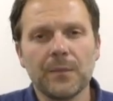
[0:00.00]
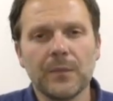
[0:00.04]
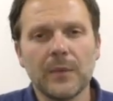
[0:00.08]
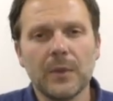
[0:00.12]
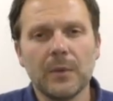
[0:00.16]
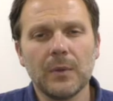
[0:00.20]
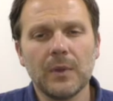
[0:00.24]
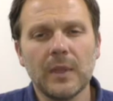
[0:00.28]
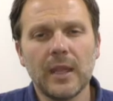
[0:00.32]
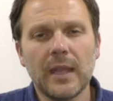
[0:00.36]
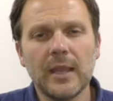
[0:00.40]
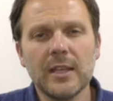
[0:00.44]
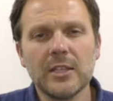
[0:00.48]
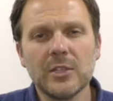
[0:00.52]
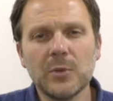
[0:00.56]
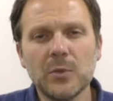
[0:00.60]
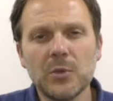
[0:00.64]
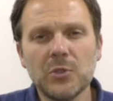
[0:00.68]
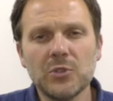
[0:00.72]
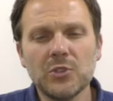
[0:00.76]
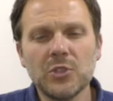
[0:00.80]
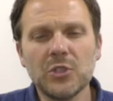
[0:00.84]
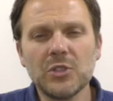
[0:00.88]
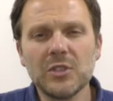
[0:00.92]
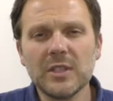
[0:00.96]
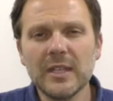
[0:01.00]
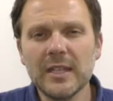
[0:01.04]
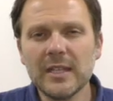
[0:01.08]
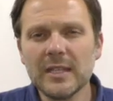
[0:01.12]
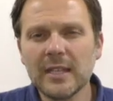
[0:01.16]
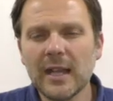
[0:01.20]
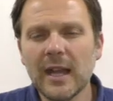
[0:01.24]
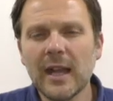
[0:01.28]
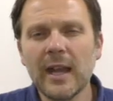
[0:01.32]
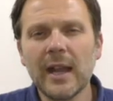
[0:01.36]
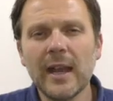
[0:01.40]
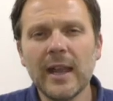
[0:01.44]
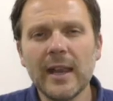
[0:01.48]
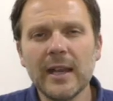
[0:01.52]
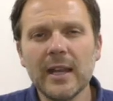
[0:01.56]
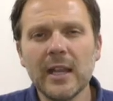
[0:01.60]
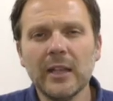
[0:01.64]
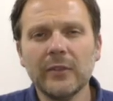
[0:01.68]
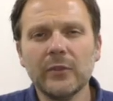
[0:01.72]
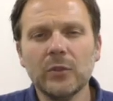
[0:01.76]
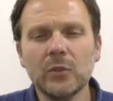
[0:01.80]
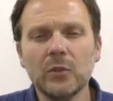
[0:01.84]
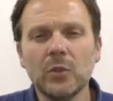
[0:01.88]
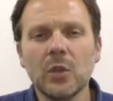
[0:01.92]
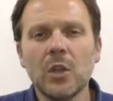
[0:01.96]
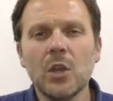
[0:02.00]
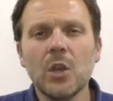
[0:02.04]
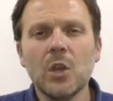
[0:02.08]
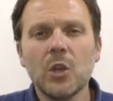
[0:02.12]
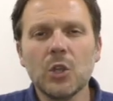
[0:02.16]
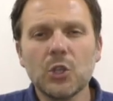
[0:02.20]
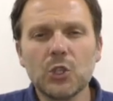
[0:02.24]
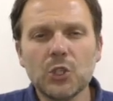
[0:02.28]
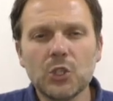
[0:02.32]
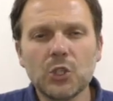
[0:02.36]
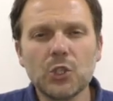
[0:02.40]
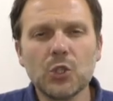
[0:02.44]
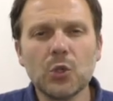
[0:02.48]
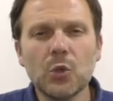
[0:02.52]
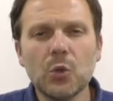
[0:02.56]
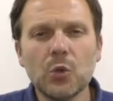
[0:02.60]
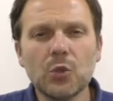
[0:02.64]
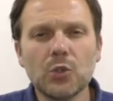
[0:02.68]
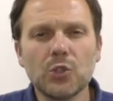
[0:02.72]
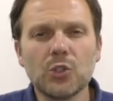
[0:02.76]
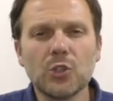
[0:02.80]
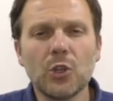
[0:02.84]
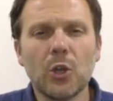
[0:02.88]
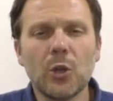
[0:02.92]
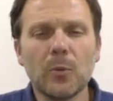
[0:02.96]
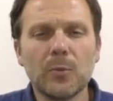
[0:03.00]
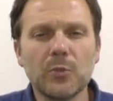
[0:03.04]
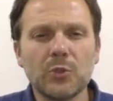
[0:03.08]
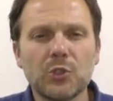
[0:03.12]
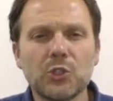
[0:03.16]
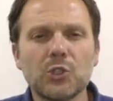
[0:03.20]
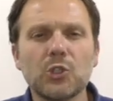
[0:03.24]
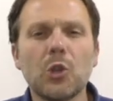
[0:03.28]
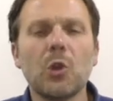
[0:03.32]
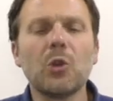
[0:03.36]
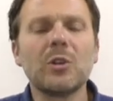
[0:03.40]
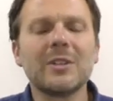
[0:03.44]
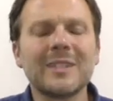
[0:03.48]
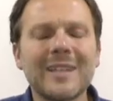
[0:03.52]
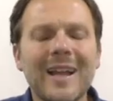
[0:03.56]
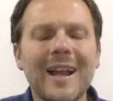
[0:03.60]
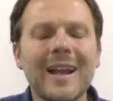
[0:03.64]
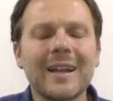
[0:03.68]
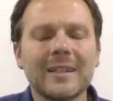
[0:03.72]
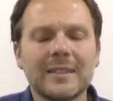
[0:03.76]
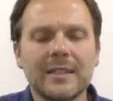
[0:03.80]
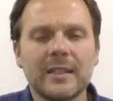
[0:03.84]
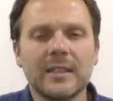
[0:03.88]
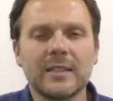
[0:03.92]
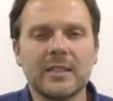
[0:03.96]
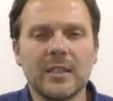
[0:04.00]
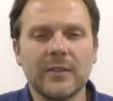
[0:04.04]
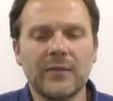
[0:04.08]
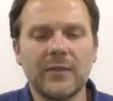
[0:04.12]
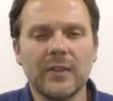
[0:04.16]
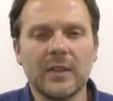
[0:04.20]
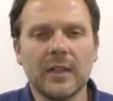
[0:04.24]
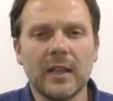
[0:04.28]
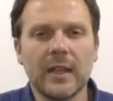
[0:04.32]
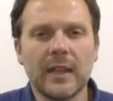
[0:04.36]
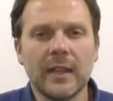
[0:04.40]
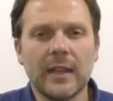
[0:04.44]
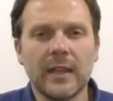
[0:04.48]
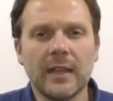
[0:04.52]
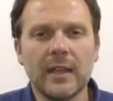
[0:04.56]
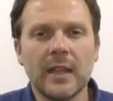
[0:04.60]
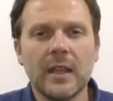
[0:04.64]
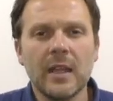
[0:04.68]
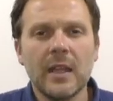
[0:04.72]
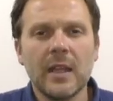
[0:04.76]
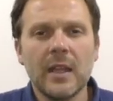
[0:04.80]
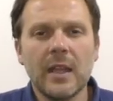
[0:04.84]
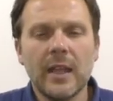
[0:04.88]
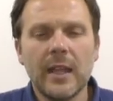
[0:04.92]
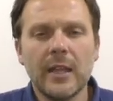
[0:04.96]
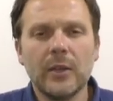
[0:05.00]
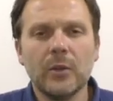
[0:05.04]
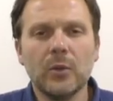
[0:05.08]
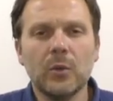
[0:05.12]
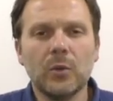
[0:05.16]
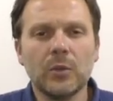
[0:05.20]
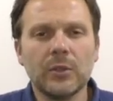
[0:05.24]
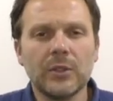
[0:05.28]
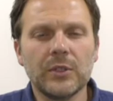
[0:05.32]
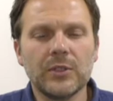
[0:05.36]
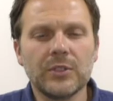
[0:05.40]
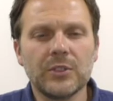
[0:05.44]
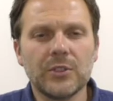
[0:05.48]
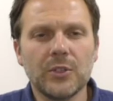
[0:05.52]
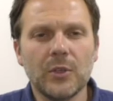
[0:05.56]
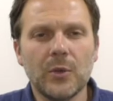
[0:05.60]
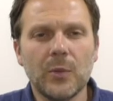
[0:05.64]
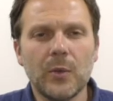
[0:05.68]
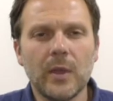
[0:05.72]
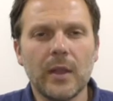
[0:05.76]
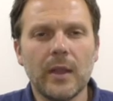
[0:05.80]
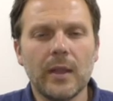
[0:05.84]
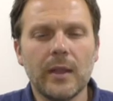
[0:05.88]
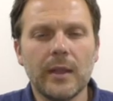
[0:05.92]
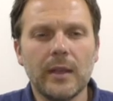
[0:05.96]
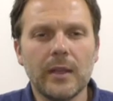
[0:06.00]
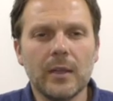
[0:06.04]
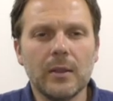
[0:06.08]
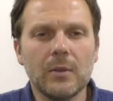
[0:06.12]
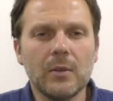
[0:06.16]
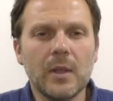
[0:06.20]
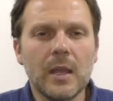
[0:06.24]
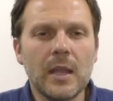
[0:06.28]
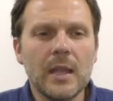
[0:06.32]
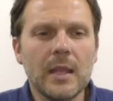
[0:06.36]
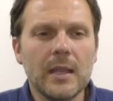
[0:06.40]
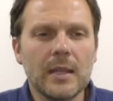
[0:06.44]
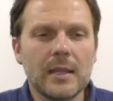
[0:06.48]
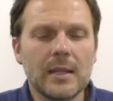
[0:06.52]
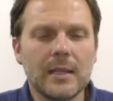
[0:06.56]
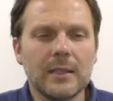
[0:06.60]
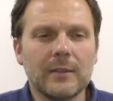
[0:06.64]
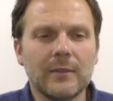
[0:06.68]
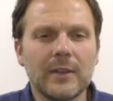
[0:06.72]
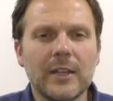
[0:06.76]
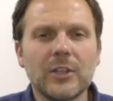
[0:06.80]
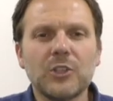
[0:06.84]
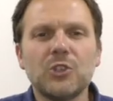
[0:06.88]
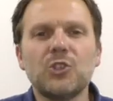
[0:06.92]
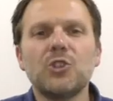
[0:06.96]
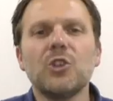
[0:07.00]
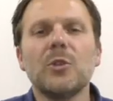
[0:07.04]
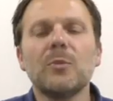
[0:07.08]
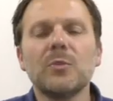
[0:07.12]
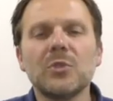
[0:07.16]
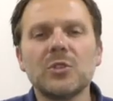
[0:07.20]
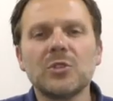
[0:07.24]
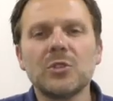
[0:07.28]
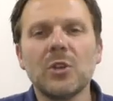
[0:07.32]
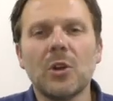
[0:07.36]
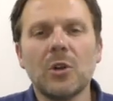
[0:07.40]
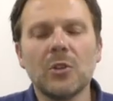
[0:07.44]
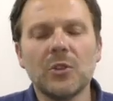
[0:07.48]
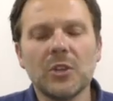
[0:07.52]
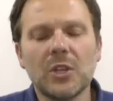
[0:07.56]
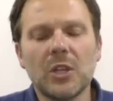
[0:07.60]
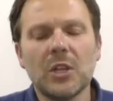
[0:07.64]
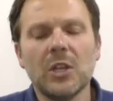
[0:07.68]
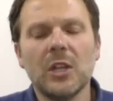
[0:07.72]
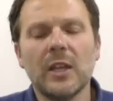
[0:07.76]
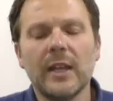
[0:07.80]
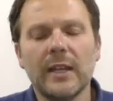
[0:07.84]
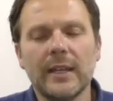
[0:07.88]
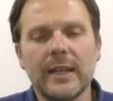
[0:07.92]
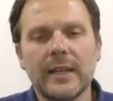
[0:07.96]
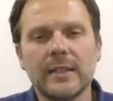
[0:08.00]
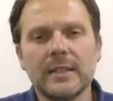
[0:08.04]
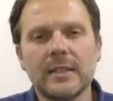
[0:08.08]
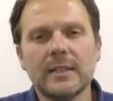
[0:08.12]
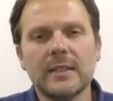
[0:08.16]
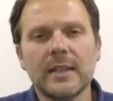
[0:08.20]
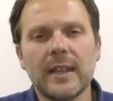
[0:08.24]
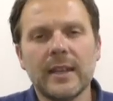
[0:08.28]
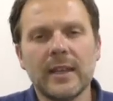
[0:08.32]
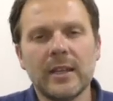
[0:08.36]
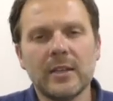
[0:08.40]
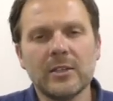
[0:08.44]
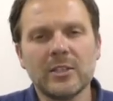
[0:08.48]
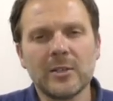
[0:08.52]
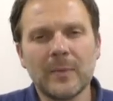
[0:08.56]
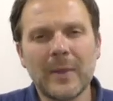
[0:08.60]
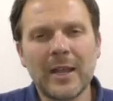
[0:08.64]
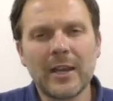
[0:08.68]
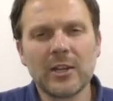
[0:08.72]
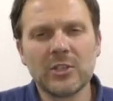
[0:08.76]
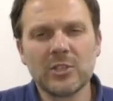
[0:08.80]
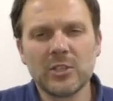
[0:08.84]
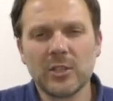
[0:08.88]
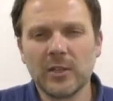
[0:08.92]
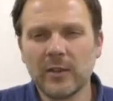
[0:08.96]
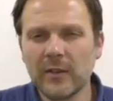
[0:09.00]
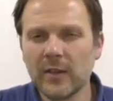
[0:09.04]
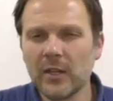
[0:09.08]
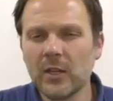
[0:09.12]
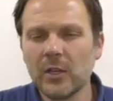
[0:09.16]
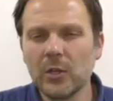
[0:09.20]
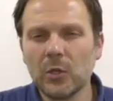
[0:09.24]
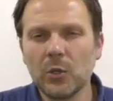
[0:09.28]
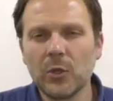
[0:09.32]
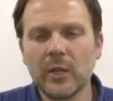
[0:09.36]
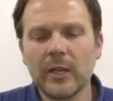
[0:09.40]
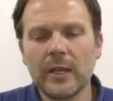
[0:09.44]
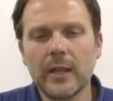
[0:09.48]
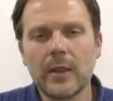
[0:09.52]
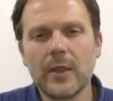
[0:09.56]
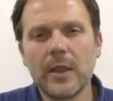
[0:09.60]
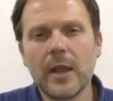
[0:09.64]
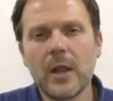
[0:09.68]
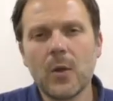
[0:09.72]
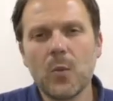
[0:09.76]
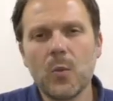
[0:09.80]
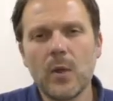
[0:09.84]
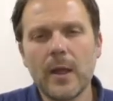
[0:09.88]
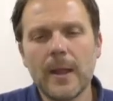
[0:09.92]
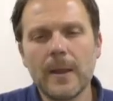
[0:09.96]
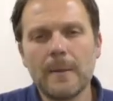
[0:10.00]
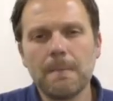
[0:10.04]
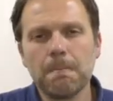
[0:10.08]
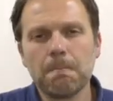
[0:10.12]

Okay, so it was just these high-level, short shock tactics, if you like, in order to, kind of like jumpstart the client into taking some action. You can look at it that way.